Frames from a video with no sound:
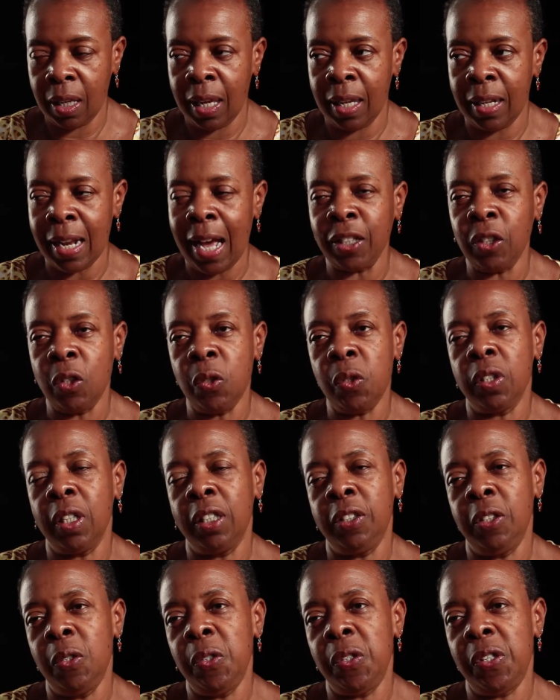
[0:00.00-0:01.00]
And I usually
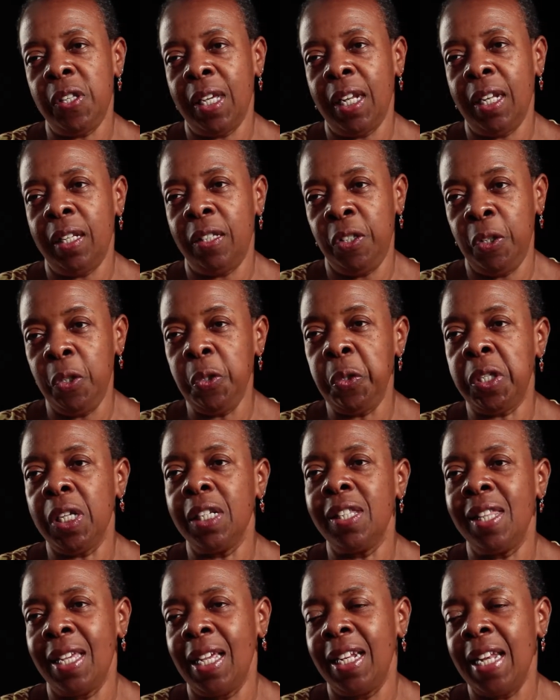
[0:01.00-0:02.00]
used
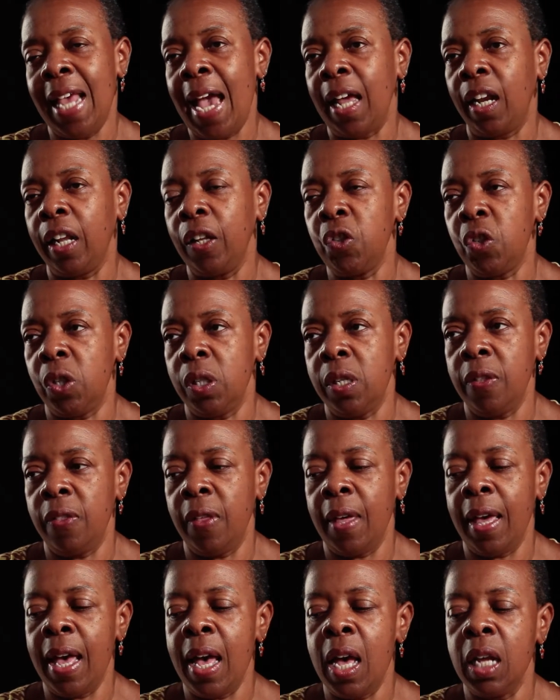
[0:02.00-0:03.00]
the analogy
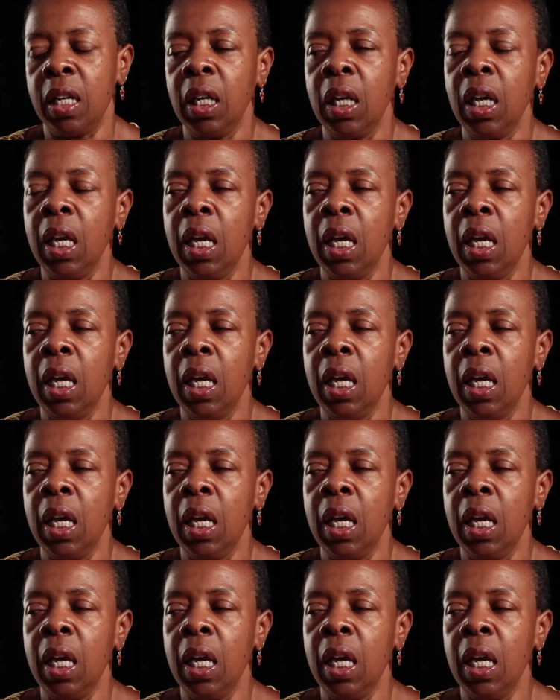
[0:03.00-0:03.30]
that